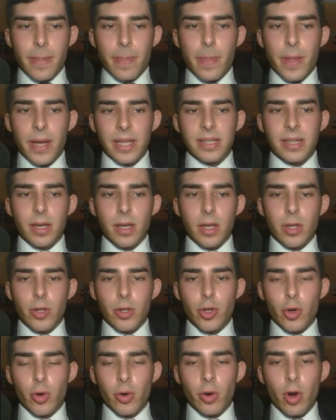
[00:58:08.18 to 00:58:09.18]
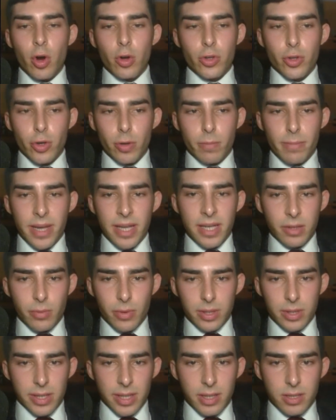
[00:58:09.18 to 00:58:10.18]
that your main
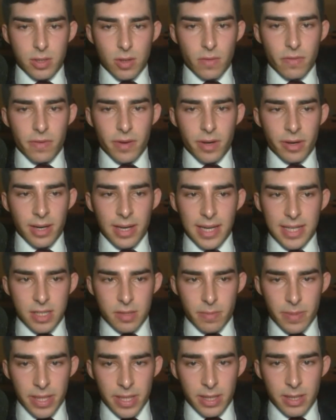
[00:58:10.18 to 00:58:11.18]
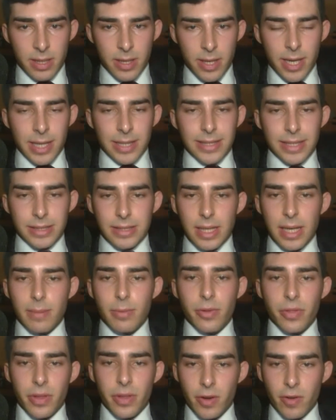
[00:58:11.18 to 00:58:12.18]
critique so far has been that the
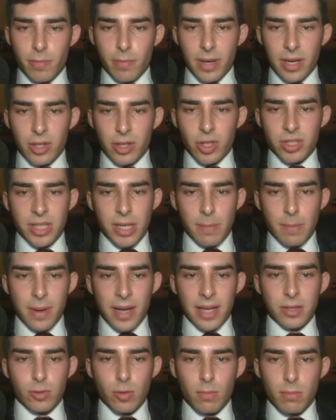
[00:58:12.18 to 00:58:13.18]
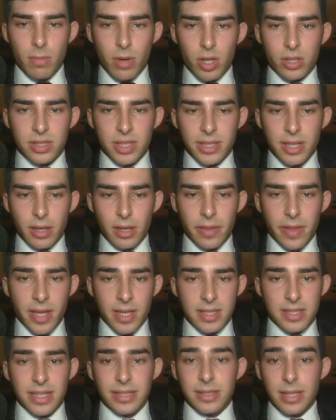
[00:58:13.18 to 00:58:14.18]
labor theory of value doesn't apply to marginal
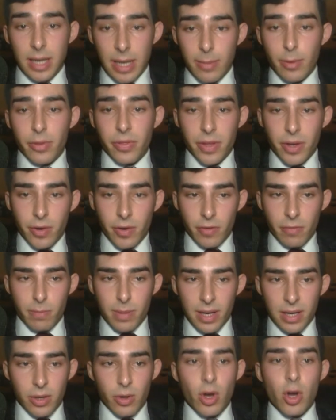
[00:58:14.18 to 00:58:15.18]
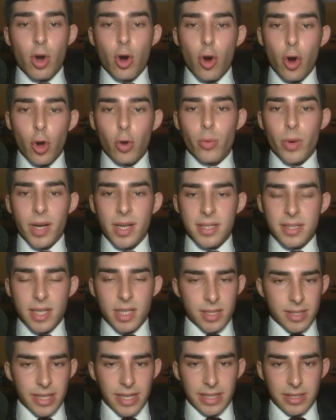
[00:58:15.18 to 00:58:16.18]
things, that the labor theory of value already
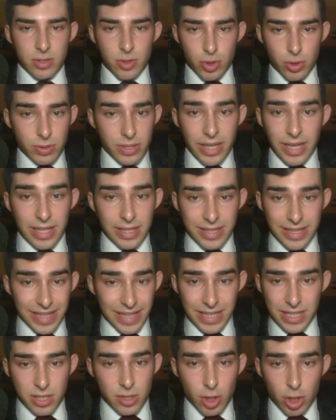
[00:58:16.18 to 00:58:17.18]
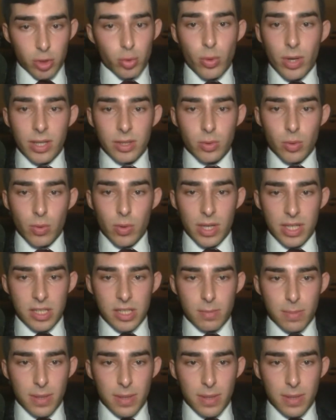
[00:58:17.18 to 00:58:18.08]
says that it is not trying to explain,